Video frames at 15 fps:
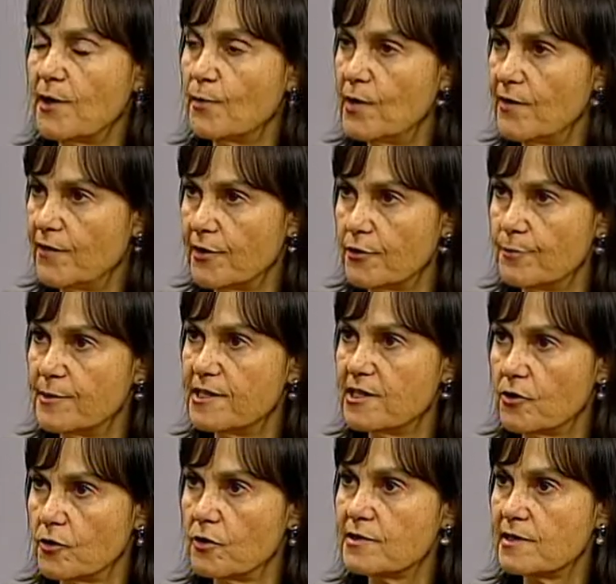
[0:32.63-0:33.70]
we have other
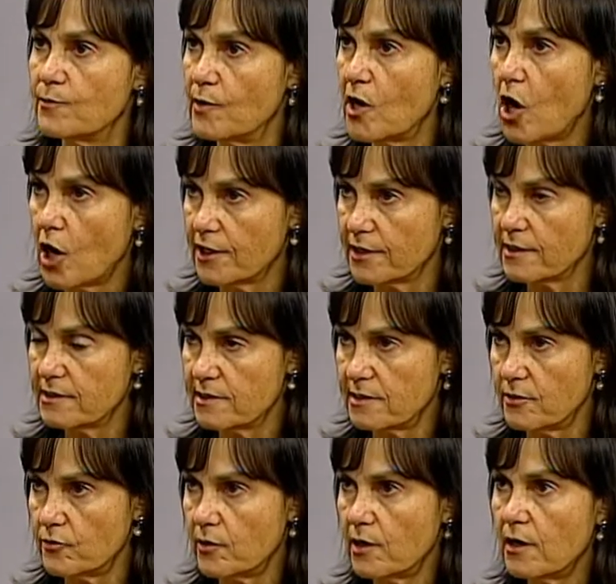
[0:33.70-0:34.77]
materials and we ought to
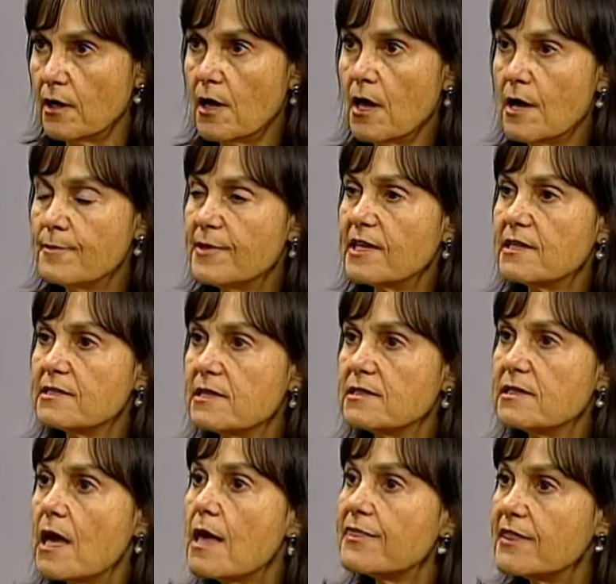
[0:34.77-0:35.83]
consider it. Because
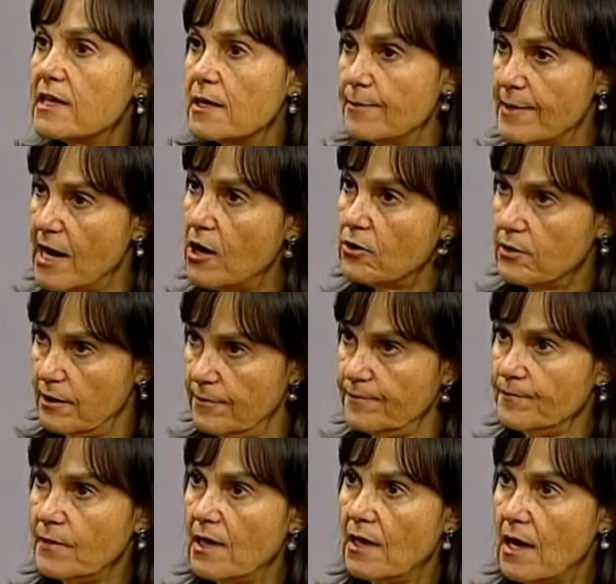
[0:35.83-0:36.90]
the
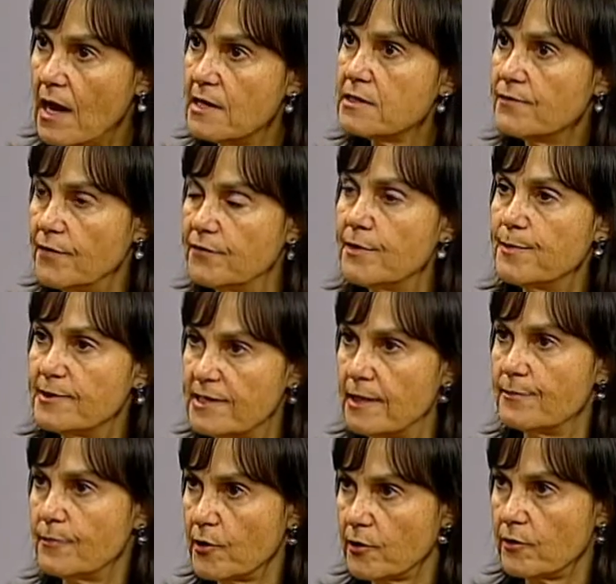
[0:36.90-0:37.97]
amalgam has
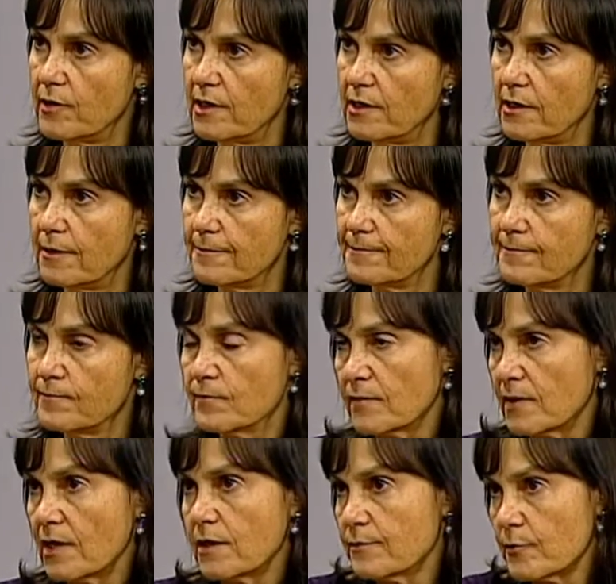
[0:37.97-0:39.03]
50% mercury in it.
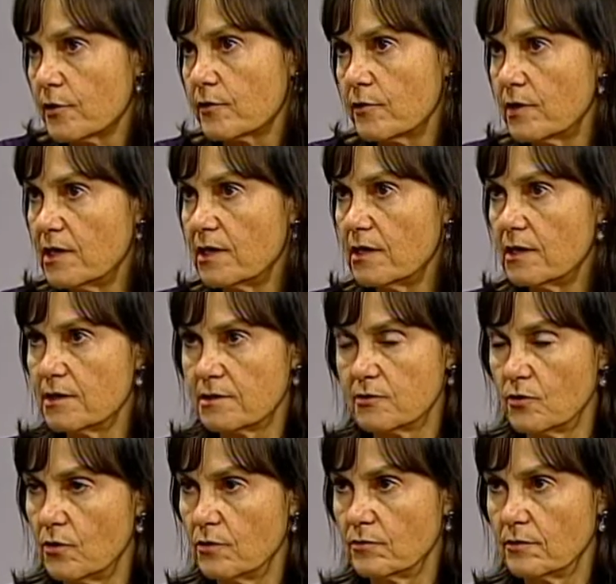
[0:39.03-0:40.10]
And mercury is
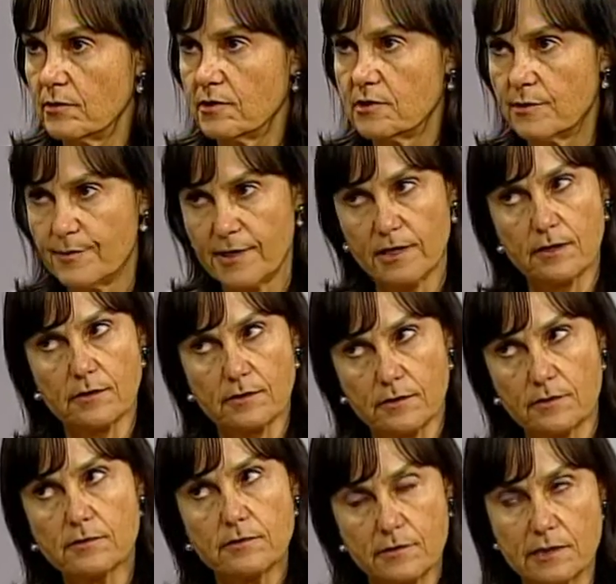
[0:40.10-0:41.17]
known to be
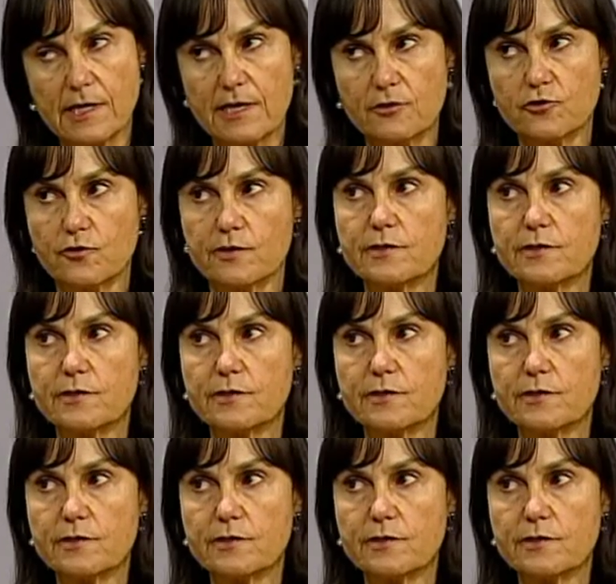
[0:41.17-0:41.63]
dangerous.